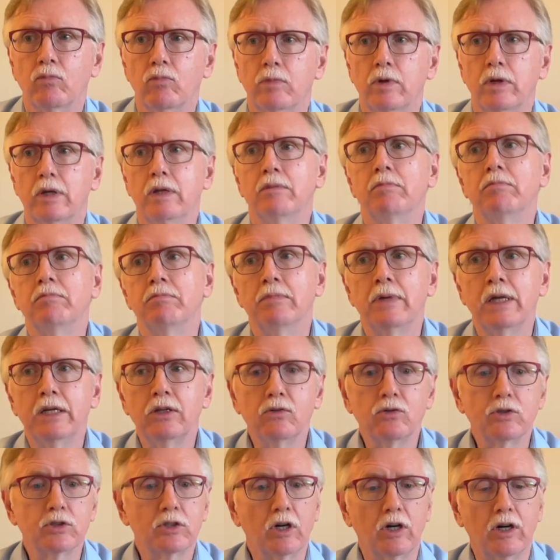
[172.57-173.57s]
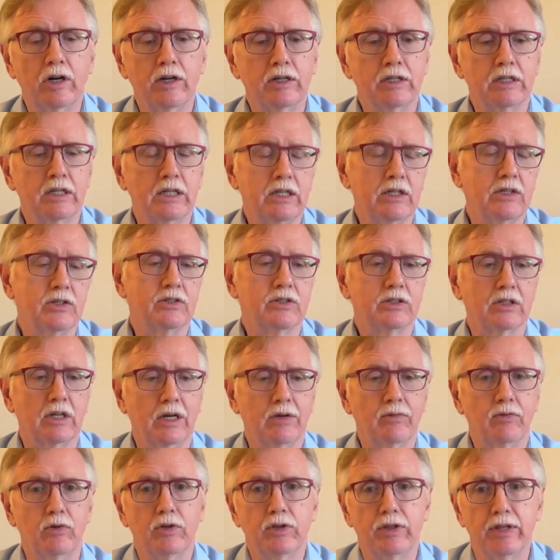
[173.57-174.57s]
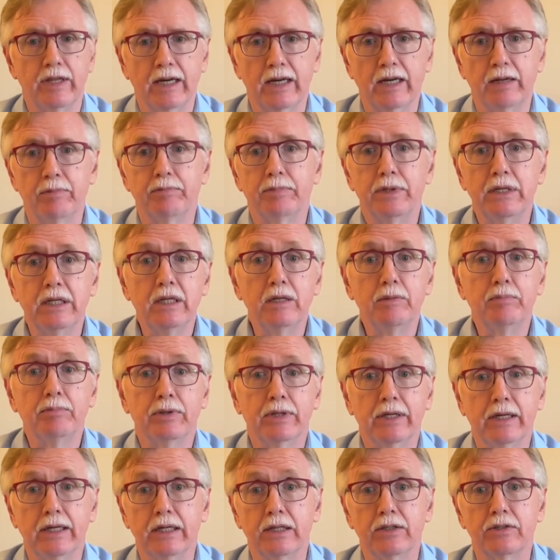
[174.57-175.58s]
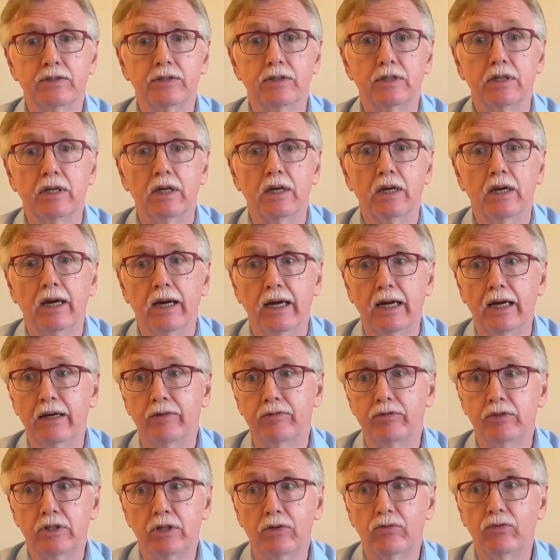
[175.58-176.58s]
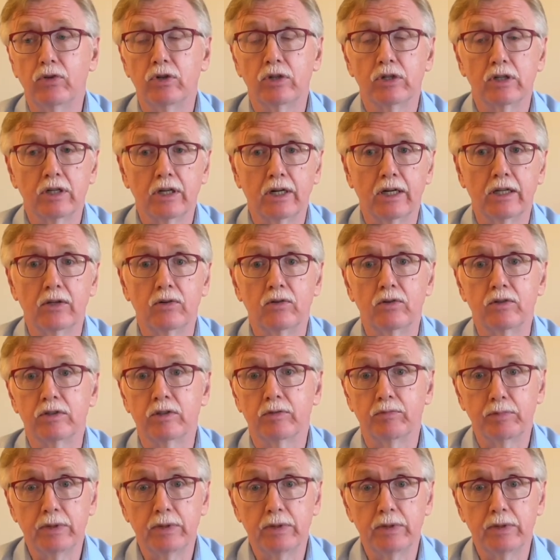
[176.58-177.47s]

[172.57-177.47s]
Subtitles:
In Mendel's garden, he discovered that pea plants have different colors of